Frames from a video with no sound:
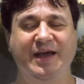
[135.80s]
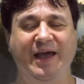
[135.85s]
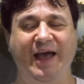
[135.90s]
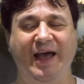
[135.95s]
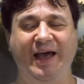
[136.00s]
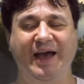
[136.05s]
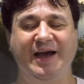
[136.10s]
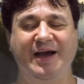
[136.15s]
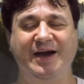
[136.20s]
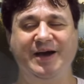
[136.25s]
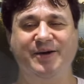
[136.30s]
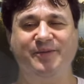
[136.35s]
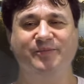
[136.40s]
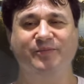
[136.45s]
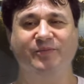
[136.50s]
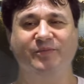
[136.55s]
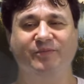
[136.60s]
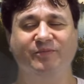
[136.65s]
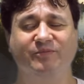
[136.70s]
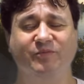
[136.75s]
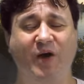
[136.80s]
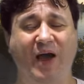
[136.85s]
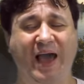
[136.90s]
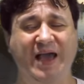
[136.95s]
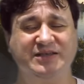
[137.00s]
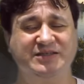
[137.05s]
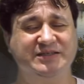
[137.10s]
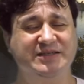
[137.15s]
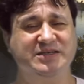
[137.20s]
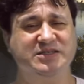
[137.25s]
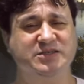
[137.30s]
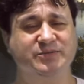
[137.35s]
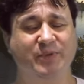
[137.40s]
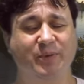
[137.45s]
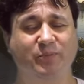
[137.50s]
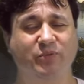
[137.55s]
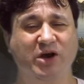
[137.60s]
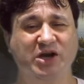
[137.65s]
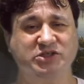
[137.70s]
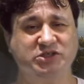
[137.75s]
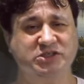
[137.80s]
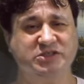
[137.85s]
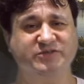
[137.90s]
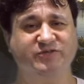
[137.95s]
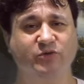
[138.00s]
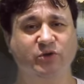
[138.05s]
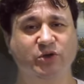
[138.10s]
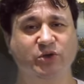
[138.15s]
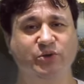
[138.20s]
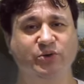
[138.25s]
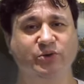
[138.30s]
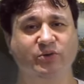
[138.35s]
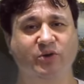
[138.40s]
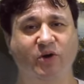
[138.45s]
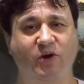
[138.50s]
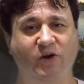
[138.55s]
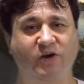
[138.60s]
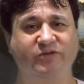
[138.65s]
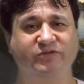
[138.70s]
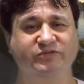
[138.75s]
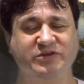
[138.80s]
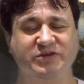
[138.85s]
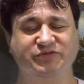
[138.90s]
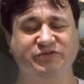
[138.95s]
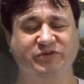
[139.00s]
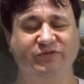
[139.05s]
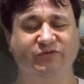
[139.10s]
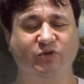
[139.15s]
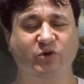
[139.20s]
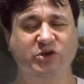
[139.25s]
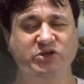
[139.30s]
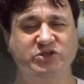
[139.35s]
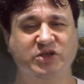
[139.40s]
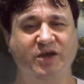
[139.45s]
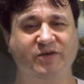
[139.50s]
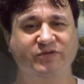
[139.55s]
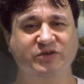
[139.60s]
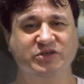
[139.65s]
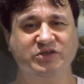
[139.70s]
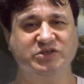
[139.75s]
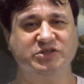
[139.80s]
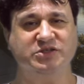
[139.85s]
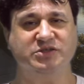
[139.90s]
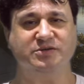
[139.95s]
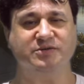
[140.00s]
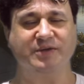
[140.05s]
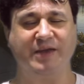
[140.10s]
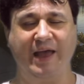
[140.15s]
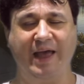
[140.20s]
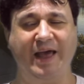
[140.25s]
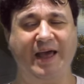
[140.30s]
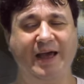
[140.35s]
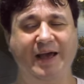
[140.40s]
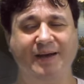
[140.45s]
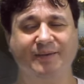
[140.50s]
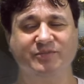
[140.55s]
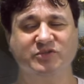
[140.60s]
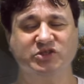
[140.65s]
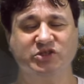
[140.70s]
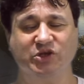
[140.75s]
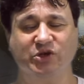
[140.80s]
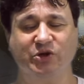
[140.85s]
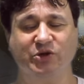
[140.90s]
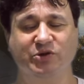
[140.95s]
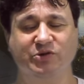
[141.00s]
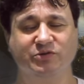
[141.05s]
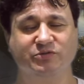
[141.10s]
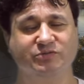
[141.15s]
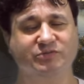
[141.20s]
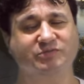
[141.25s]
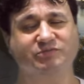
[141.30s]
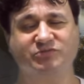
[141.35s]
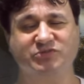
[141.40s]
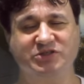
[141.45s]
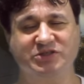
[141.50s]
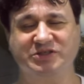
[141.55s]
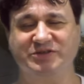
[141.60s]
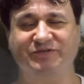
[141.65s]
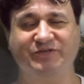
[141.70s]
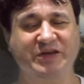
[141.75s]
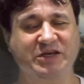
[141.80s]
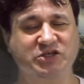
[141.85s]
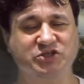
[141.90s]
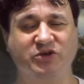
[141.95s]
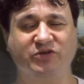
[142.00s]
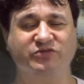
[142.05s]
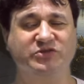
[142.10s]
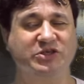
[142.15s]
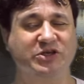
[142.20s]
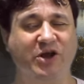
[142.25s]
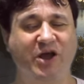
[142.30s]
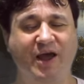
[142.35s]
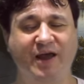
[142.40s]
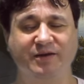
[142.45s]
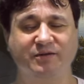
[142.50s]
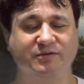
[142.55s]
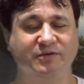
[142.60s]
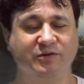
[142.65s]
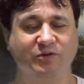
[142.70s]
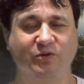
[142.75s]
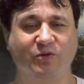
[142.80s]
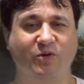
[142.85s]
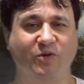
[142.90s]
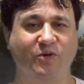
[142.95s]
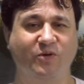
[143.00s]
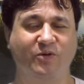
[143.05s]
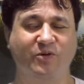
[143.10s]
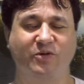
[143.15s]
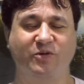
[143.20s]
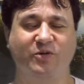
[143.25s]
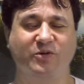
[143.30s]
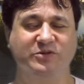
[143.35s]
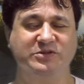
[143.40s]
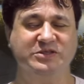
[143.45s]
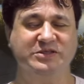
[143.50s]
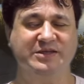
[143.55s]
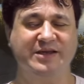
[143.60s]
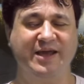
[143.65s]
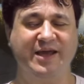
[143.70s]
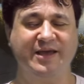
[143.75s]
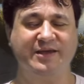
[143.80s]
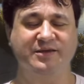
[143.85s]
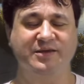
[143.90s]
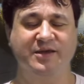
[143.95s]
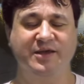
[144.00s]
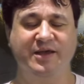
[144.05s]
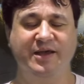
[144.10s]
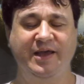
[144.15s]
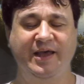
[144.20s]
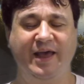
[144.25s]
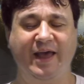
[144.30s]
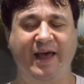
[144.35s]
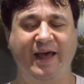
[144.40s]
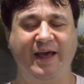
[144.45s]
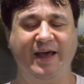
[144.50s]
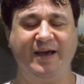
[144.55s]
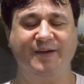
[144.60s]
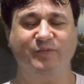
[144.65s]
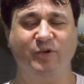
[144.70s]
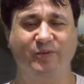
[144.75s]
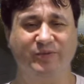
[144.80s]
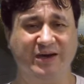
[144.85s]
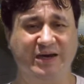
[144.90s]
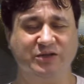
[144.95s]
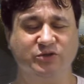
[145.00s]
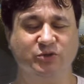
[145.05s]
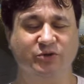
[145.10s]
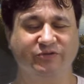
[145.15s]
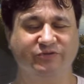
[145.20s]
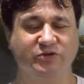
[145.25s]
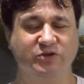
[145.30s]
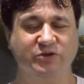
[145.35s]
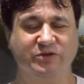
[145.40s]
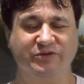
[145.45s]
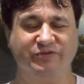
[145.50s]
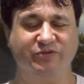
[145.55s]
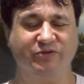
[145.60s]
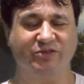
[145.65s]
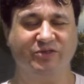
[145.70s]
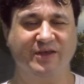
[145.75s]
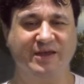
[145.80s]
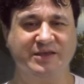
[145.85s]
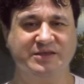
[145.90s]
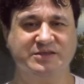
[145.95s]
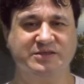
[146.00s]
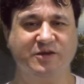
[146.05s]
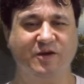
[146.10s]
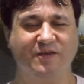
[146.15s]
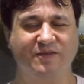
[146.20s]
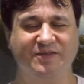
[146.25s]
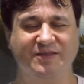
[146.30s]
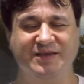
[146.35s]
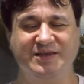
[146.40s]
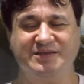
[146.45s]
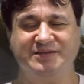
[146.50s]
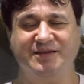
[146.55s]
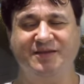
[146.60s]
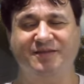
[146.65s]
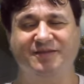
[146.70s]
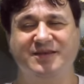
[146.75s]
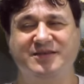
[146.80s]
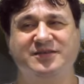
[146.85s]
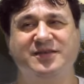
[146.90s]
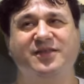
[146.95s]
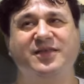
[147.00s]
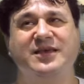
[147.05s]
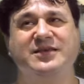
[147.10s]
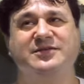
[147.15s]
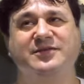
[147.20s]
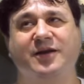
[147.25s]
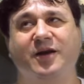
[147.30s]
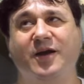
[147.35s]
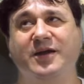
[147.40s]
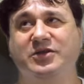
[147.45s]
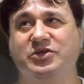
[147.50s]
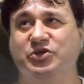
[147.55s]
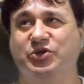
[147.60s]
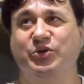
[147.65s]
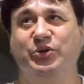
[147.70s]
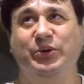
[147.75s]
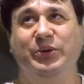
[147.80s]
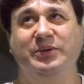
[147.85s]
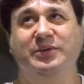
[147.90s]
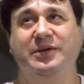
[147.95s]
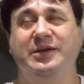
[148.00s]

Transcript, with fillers: um, I actually did some impressions for you of different voiceovers. Um, so to finish off tonight or, or today, I'm going to do a few different things. So these these are things that I do